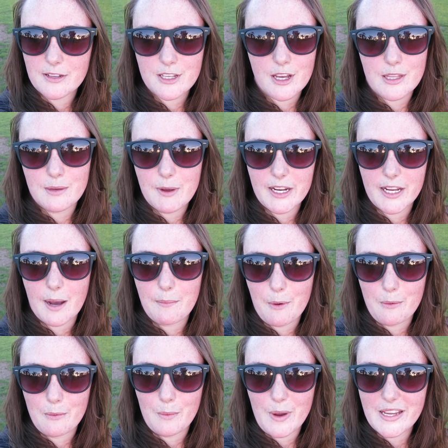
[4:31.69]
It's only been a
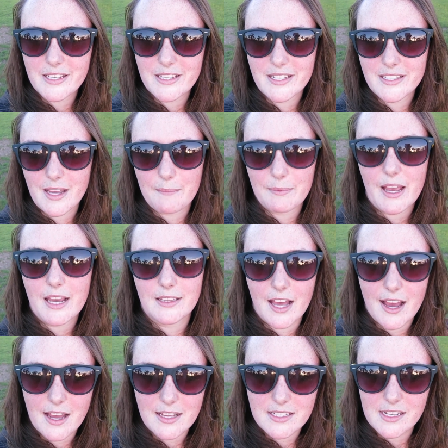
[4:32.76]
couple of weeks since I played
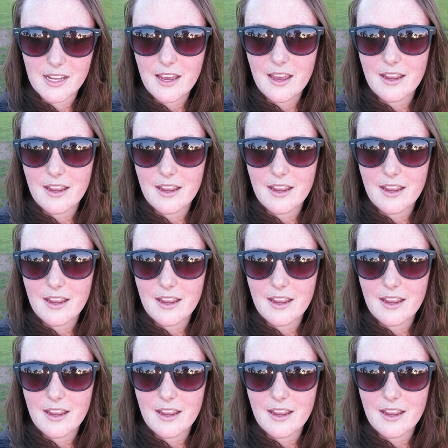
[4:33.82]
last.